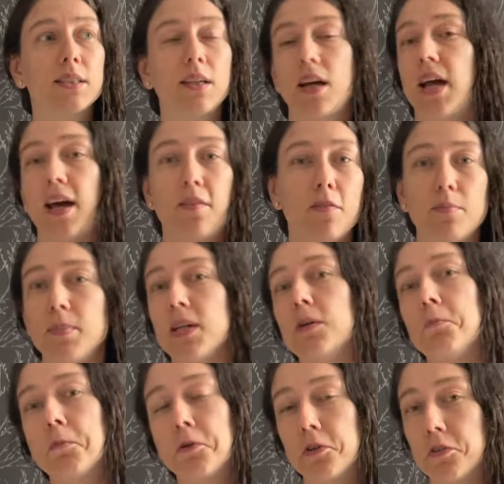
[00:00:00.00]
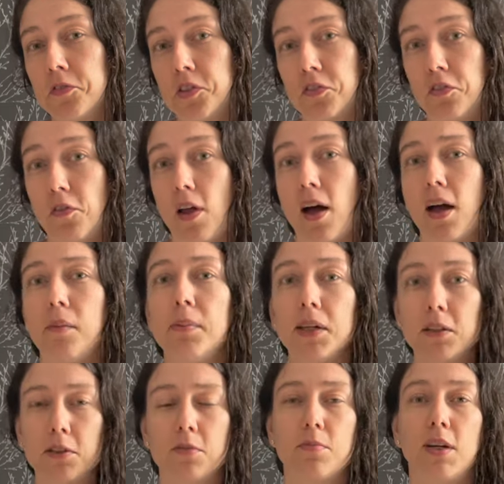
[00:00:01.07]
and I haven't been approved to fly
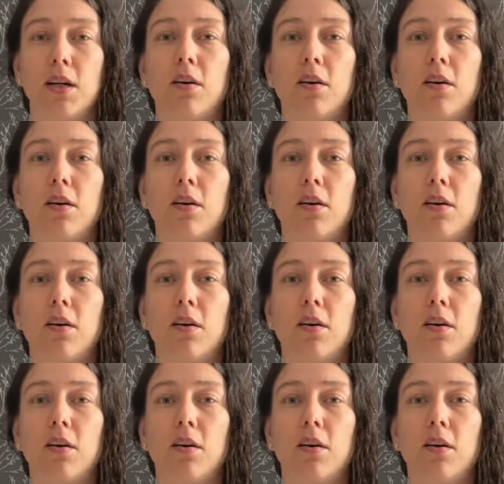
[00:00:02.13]
because of my